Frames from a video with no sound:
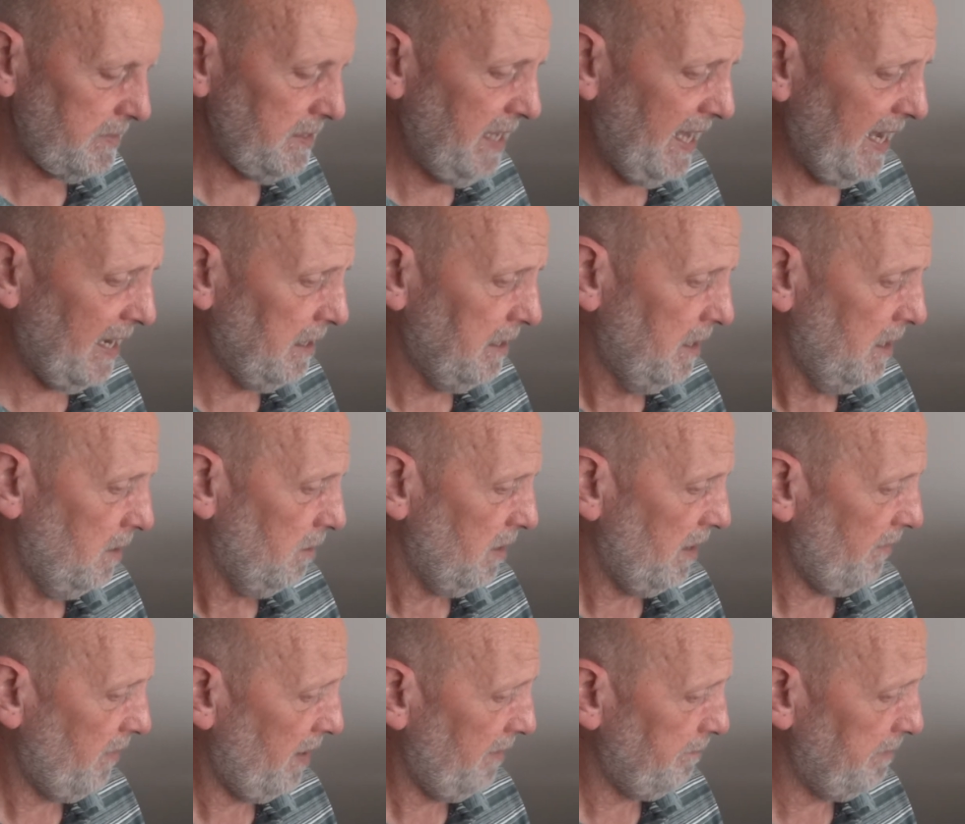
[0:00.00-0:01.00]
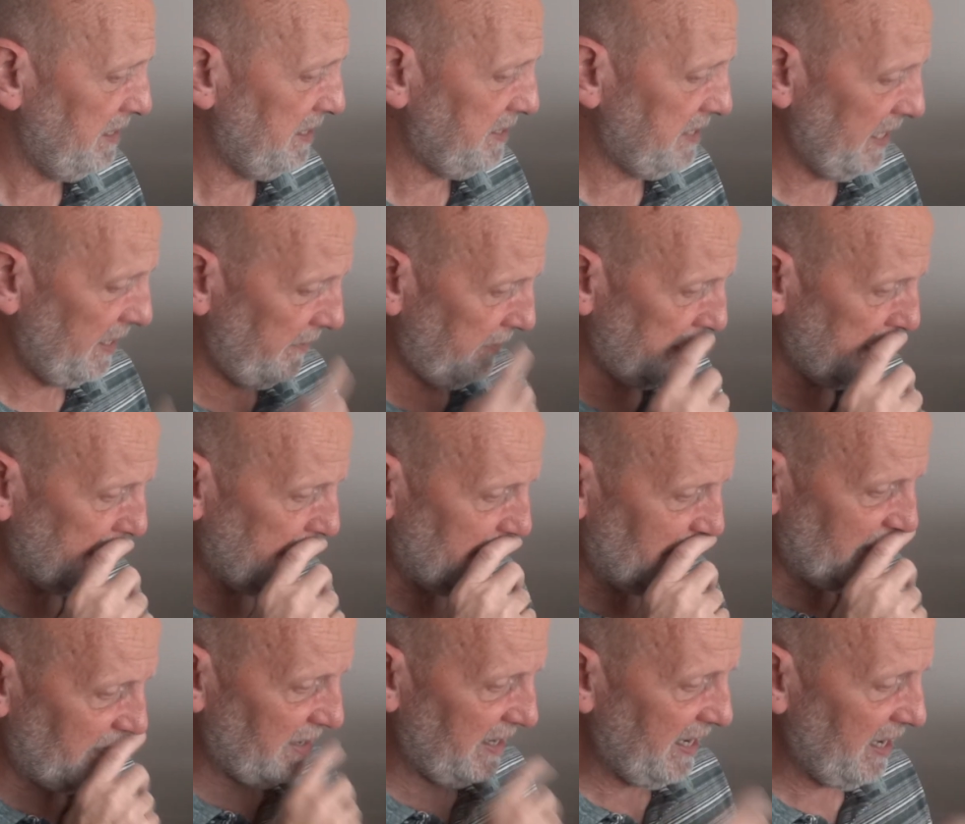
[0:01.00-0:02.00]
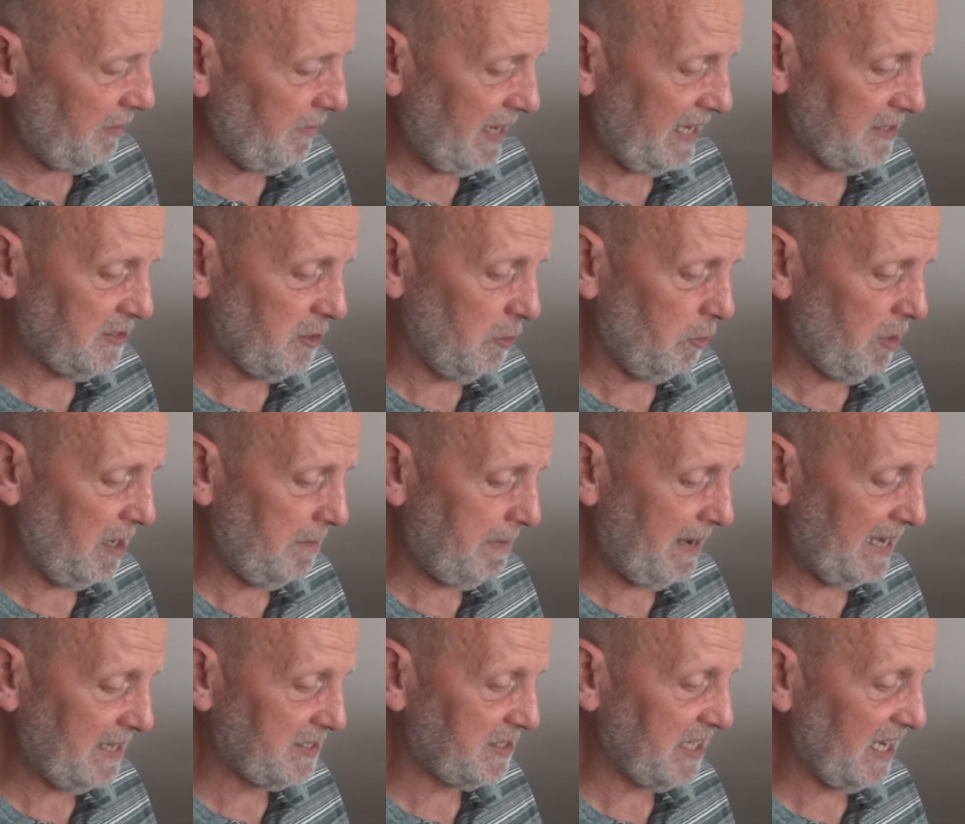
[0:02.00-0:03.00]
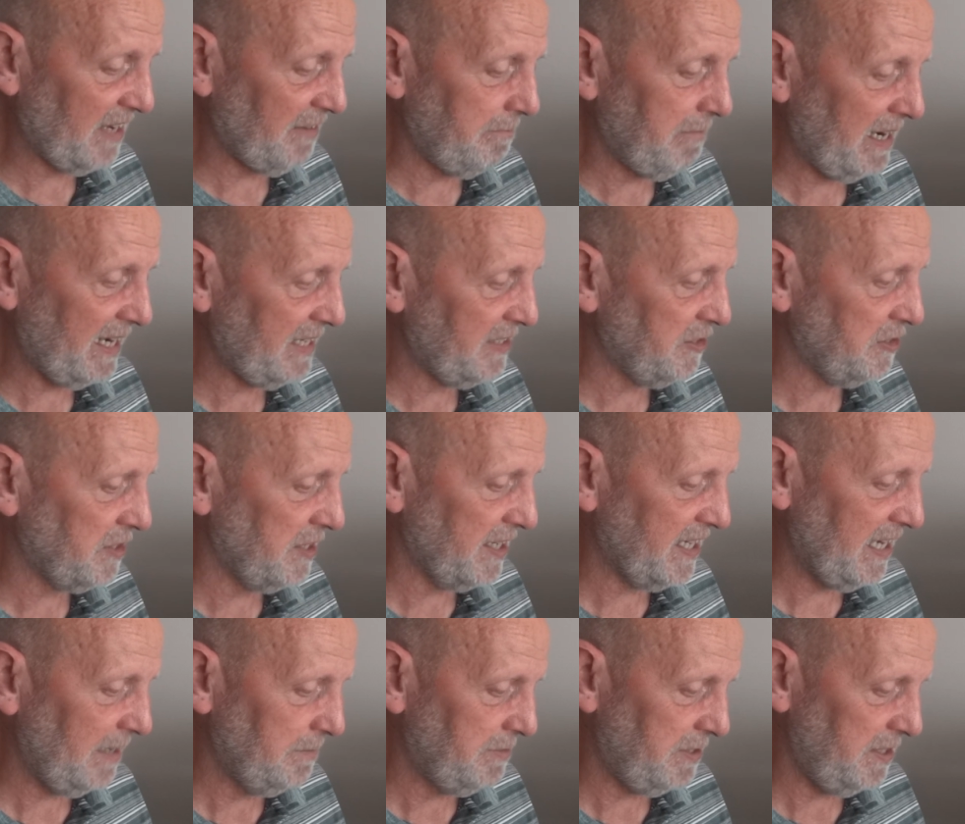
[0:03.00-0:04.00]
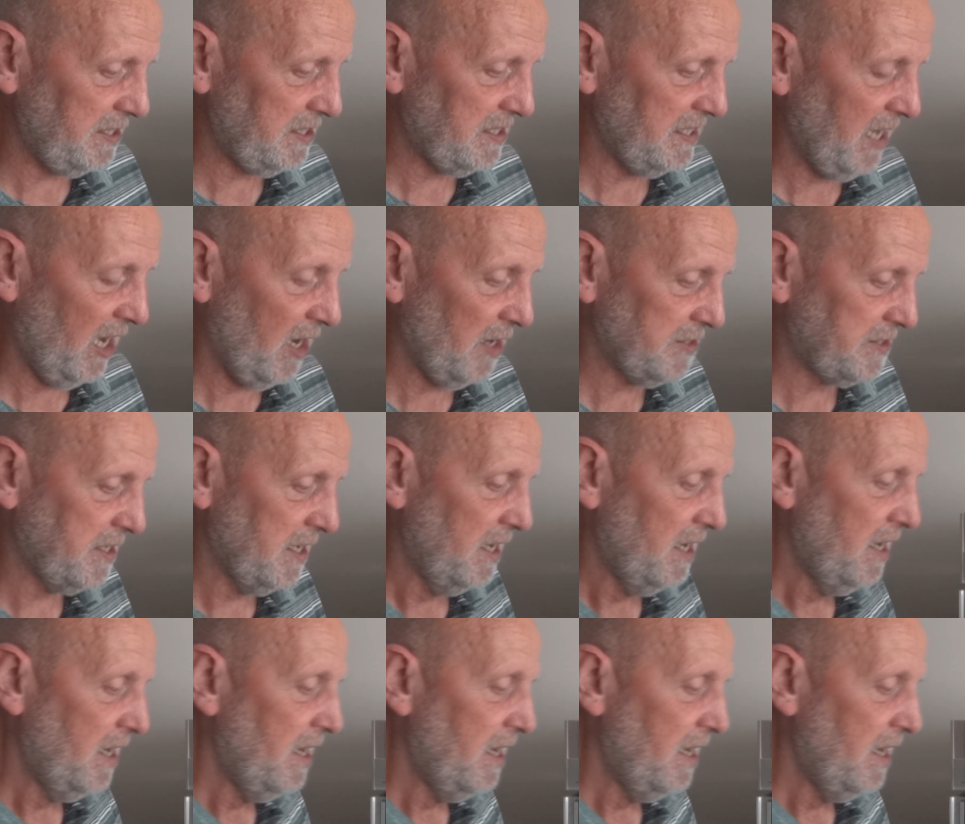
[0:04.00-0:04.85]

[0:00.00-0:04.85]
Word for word: Now, have I missed anything here? Have I? No, Talking about save money, just going to come to this last.